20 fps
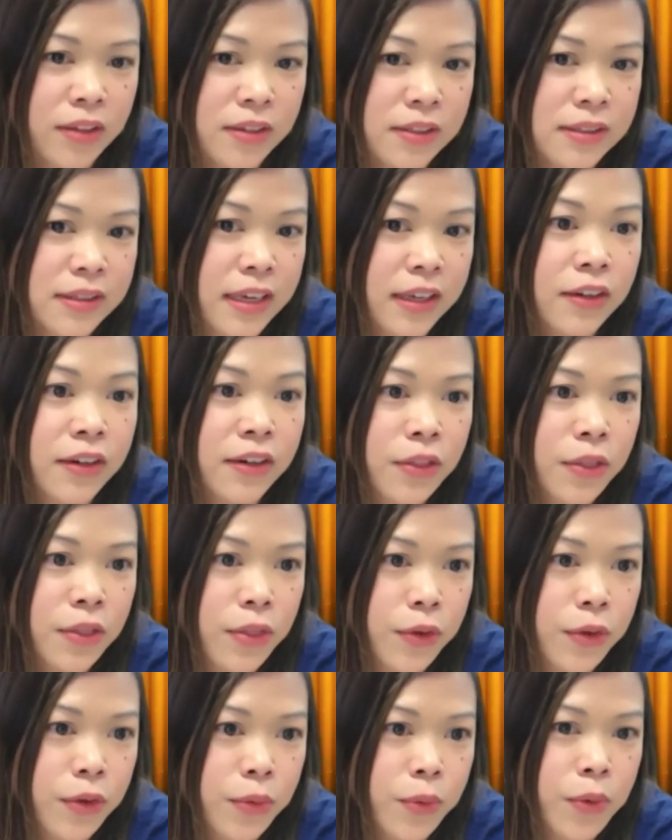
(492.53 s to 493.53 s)
because they learn
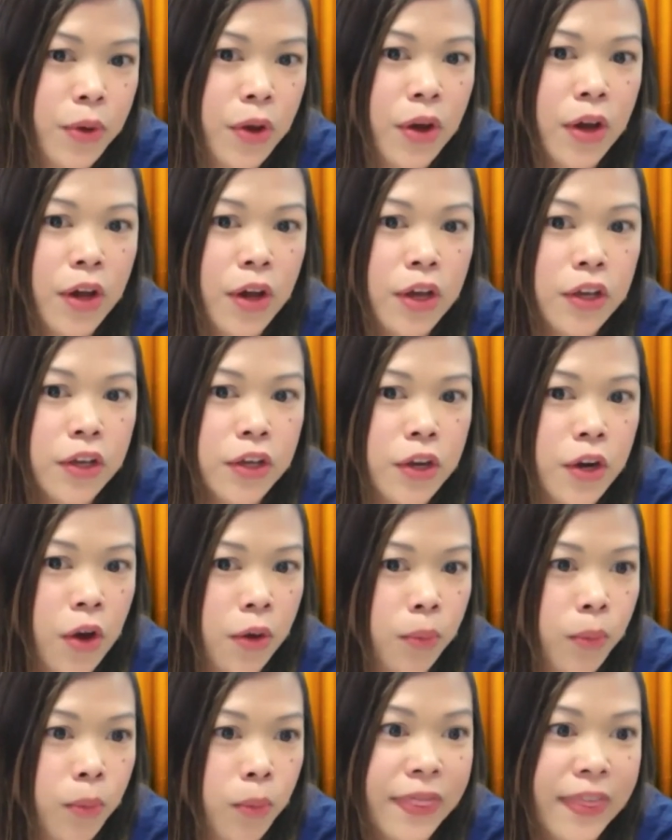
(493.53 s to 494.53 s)
through,
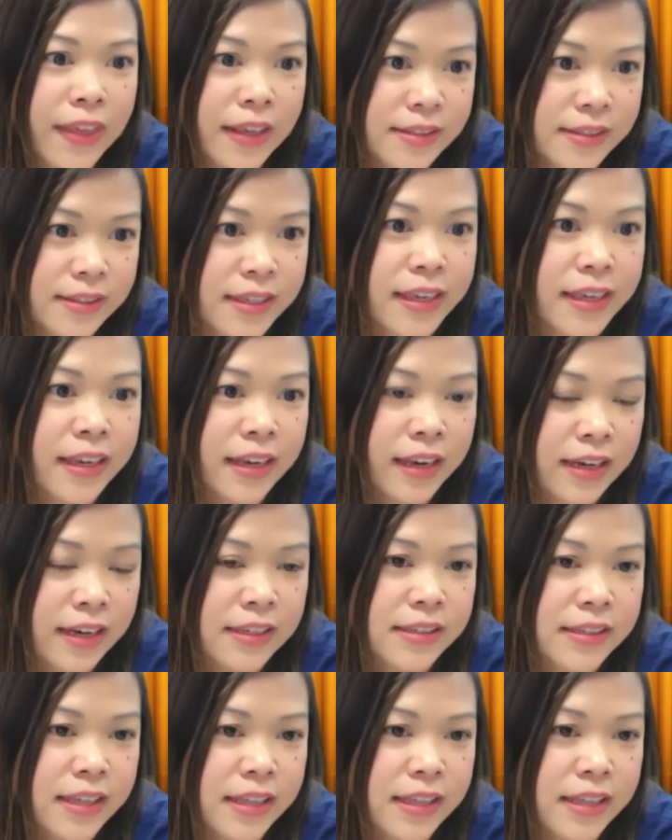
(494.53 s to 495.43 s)
what they see in us.